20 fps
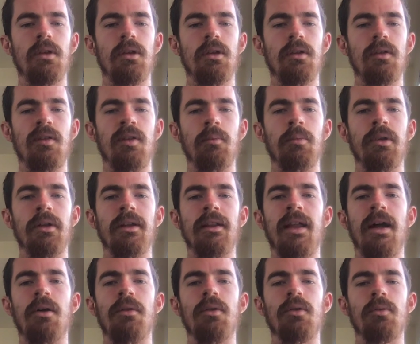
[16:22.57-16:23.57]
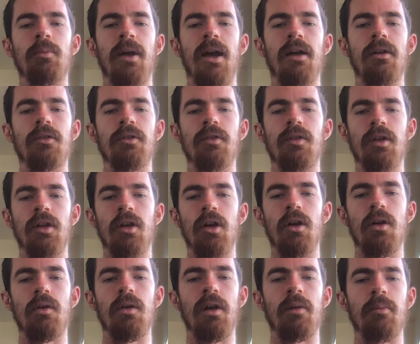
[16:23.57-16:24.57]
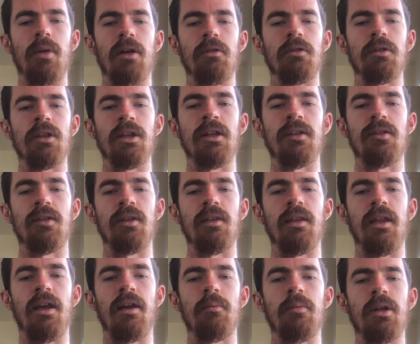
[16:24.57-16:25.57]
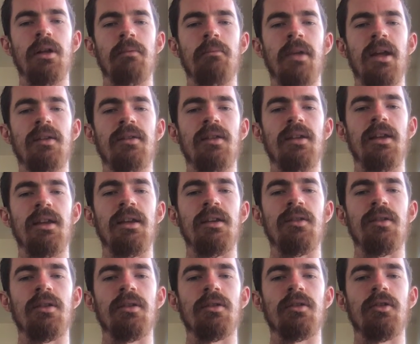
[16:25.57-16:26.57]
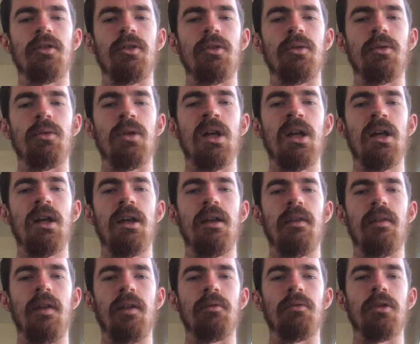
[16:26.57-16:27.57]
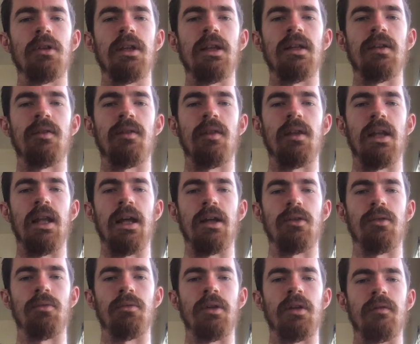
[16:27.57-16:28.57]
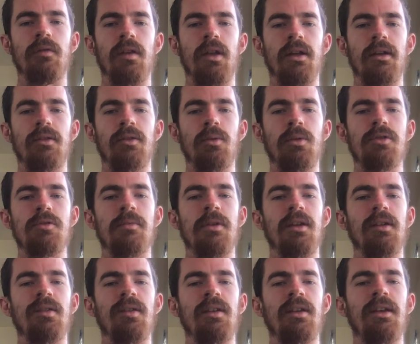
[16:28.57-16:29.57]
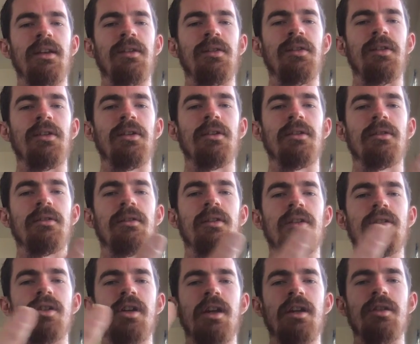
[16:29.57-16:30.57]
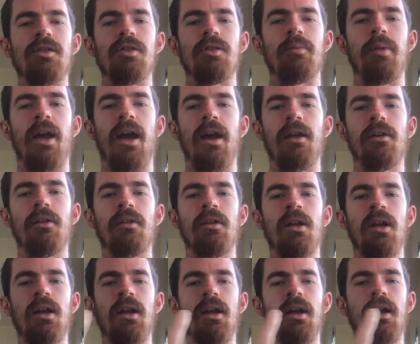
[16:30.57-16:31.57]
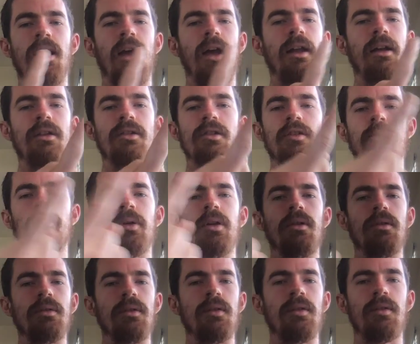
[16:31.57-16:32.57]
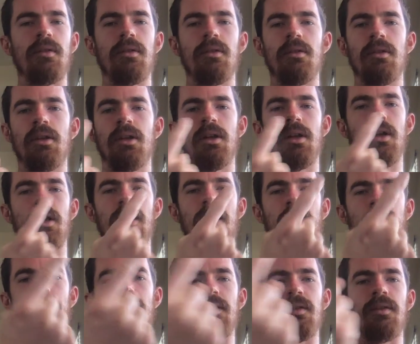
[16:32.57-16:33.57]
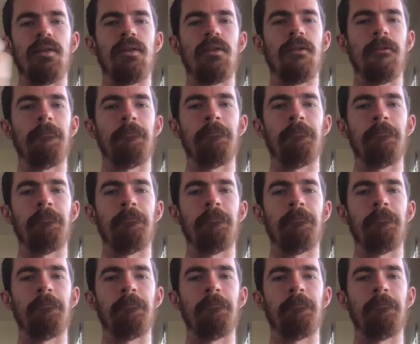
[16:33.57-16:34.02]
simply allow those patterns to go, and by releasing them, it makes it easier to then release the next reflex, which makes it easier to change your pattern, and it just builds. It's